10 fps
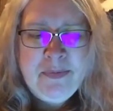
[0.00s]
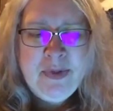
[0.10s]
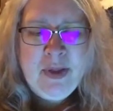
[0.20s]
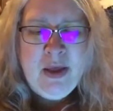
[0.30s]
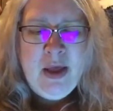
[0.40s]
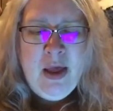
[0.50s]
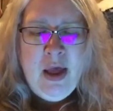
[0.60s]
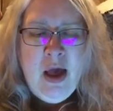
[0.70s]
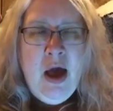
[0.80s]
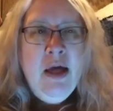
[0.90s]
The
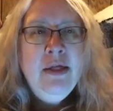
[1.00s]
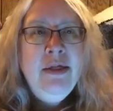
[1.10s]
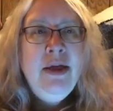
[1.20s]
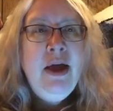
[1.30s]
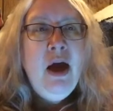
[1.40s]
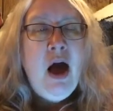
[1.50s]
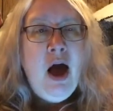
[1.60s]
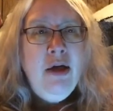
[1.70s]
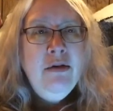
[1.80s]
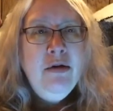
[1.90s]
other man in
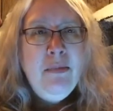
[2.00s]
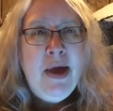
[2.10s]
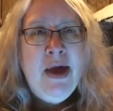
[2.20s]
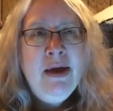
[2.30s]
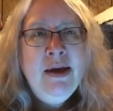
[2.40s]
this story